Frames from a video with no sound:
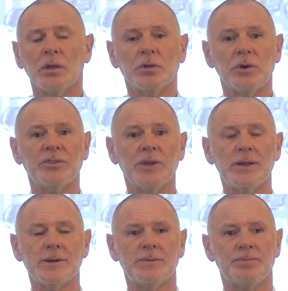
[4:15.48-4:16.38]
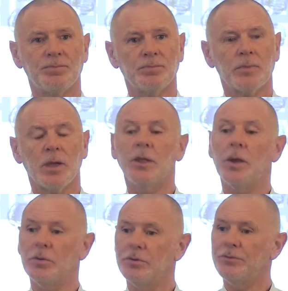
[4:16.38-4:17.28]
So I said, and
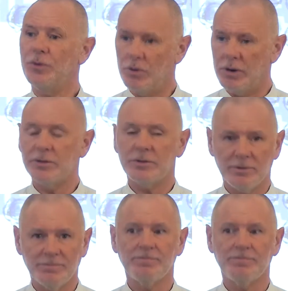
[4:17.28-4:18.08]
there was a forest.